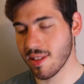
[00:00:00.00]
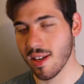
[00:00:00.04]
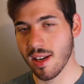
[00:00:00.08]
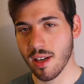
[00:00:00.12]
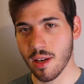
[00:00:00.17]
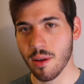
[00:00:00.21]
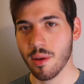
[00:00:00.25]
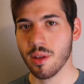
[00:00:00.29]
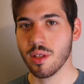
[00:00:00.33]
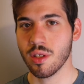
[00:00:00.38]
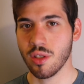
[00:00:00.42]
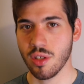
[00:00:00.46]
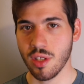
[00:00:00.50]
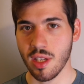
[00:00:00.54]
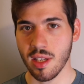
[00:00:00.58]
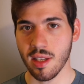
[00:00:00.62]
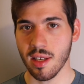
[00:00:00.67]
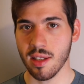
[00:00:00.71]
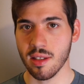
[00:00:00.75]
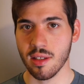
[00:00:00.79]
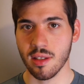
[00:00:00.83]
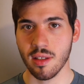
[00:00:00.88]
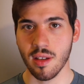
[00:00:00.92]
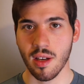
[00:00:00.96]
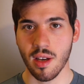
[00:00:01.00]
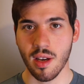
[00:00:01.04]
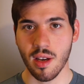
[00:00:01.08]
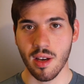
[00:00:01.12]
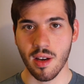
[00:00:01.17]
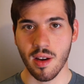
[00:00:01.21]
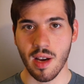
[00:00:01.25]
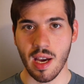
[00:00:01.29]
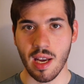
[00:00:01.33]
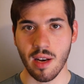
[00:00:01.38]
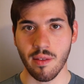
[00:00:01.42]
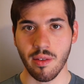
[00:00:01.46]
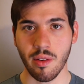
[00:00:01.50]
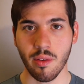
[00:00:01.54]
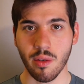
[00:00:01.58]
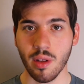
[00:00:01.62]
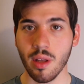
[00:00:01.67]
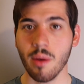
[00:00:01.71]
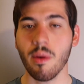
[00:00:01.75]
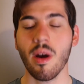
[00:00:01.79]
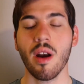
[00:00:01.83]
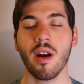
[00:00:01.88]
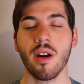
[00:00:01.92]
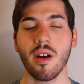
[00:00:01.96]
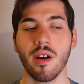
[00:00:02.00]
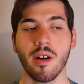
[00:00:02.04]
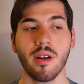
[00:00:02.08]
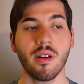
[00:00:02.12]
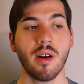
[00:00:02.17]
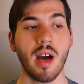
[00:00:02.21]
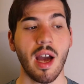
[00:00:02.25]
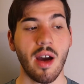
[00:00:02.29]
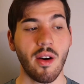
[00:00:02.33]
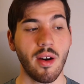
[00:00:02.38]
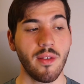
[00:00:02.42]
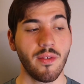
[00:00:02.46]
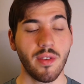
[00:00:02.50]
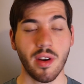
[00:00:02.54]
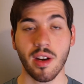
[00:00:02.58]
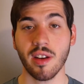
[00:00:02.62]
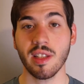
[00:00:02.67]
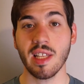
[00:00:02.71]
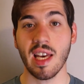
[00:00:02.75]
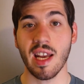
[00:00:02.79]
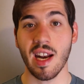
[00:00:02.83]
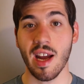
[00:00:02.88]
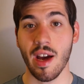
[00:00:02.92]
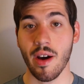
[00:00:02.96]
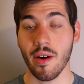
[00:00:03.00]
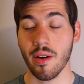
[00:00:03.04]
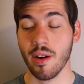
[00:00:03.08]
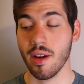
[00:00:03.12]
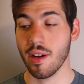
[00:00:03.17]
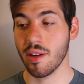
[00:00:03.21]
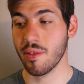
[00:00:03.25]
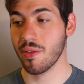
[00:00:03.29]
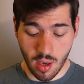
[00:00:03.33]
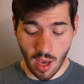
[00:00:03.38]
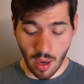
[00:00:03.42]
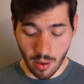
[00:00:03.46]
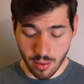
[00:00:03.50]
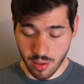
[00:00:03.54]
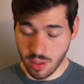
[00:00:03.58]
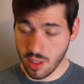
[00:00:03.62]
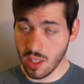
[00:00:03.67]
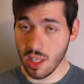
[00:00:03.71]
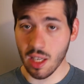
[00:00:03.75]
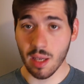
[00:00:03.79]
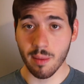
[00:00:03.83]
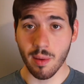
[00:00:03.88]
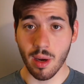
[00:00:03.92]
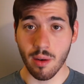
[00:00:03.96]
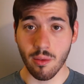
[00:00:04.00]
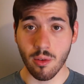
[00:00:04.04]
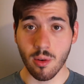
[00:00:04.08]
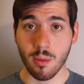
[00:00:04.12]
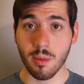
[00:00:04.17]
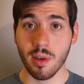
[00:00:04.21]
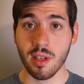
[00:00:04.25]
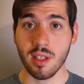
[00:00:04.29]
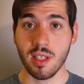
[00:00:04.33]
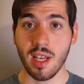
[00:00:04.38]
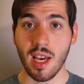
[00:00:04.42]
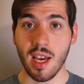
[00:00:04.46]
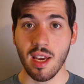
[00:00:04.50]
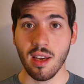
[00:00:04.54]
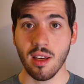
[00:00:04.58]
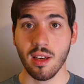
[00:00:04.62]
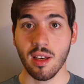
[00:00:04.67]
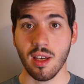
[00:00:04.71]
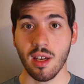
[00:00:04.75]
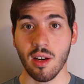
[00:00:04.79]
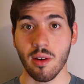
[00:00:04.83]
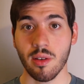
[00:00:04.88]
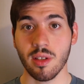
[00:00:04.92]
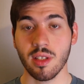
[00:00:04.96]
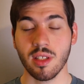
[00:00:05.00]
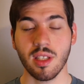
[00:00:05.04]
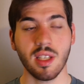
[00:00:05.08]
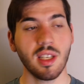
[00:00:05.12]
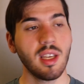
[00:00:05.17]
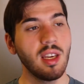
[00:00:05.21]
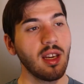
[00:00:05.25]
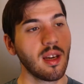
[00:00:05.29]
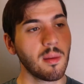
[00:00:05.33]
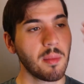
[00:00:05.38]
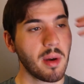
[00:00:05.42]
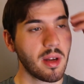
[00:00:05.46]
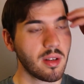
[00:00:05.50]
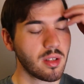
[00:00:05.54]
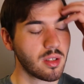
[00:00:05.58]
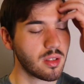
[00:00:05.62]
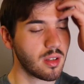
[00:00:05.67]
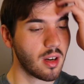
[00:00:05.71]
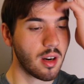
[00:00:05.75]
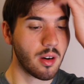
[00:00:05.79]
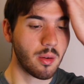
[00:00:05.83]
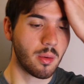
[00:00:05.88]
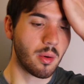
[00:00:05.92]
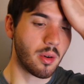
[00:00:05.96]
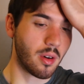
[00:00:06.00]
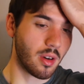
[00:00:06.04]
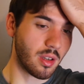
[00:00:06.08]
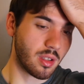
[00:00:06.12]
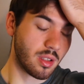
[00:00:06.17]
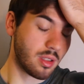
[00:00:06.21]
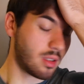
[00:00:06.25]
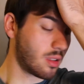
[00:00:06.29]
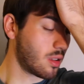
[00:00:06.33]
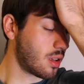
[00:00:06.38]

I know it's genius. And if you really want to know how I figured that out, I was sitting in my room one day and I was thinking about Star Wars